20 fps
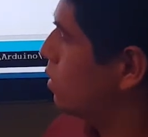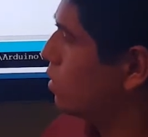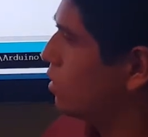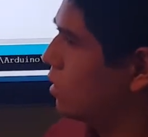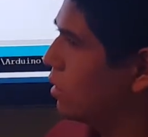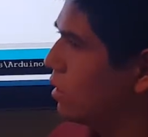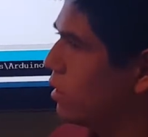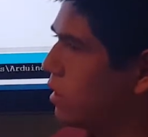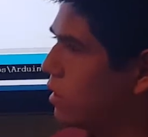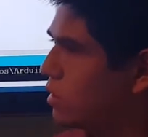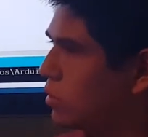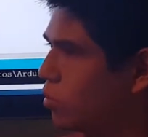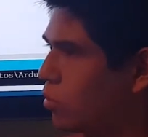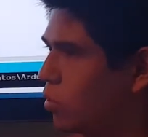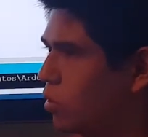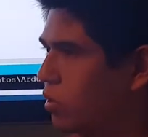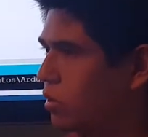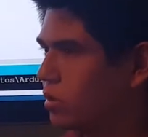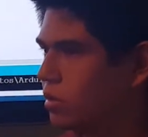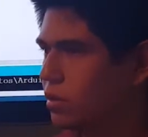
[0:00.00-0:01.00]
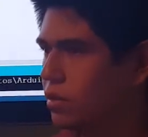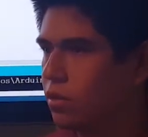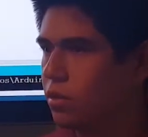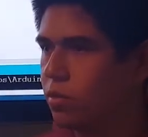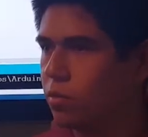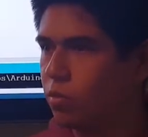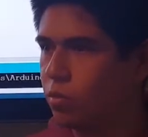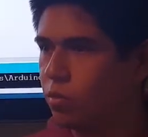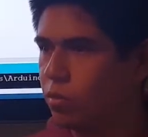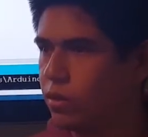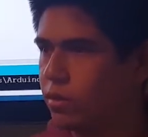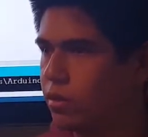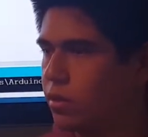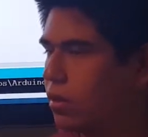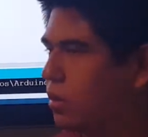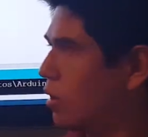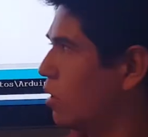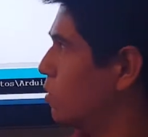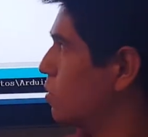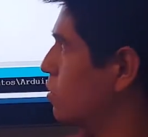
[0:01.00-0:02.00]
this works with
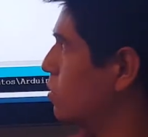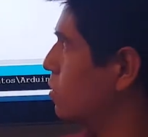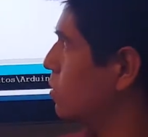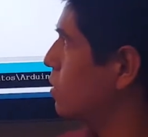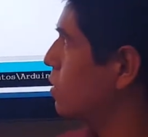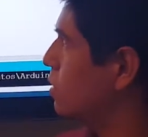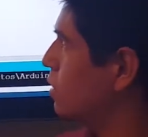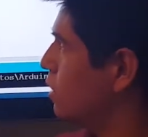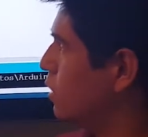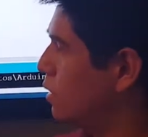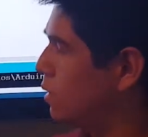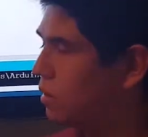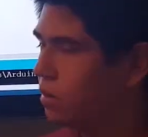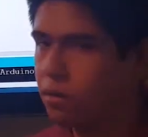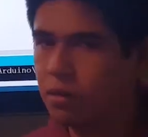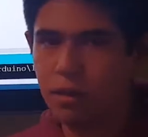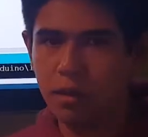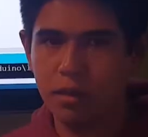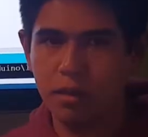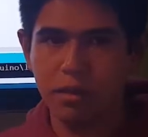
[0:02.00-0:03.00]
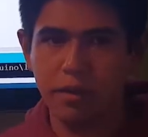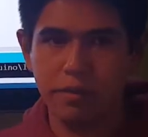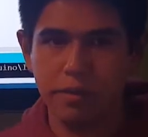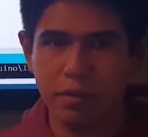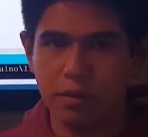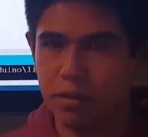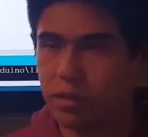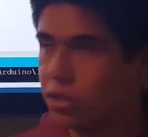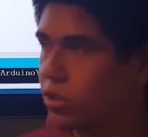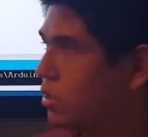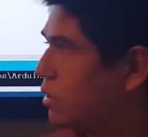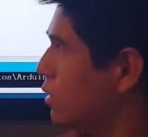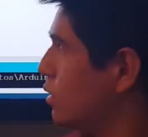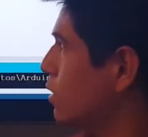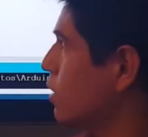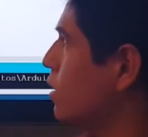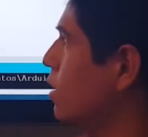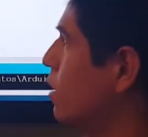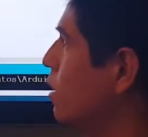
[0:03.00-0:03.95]
counters and a lot of conditions.